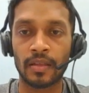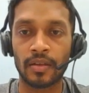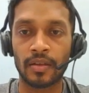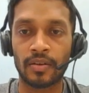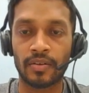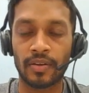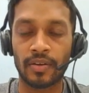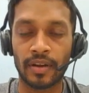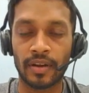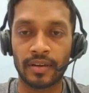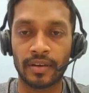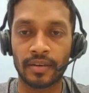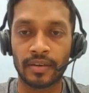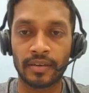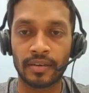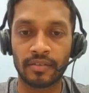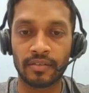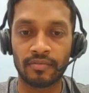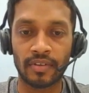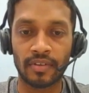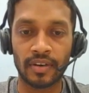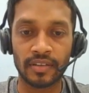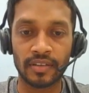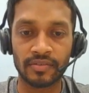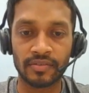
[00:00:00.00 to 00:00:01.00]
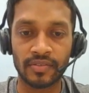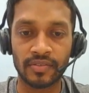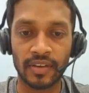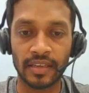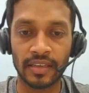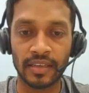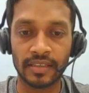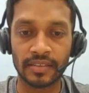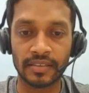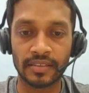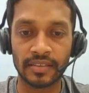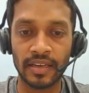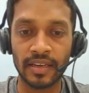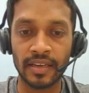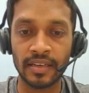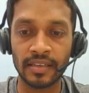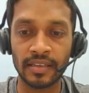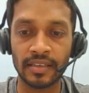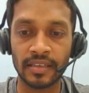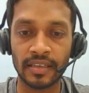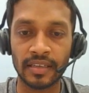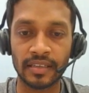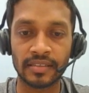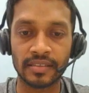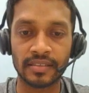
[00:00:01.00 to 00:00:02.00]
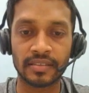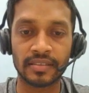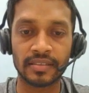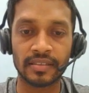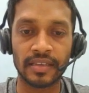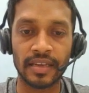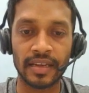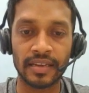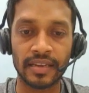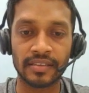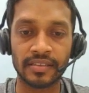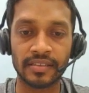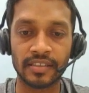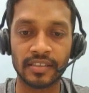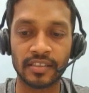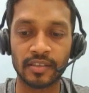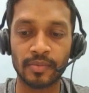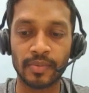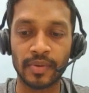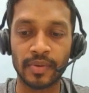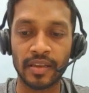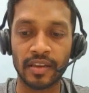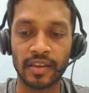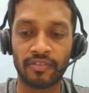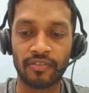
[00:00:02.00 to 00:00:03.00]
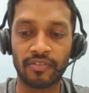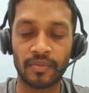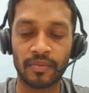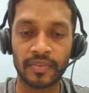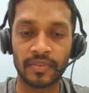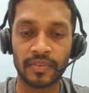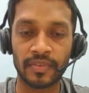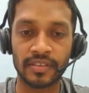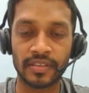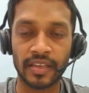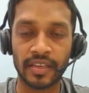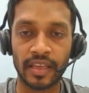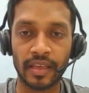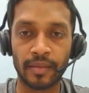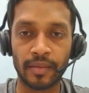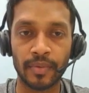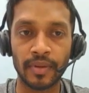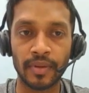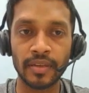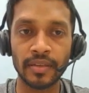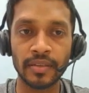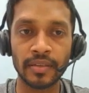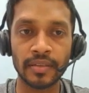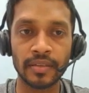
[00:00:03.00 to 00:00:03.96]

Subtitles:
right? Once I assign, it gets disappear from this table.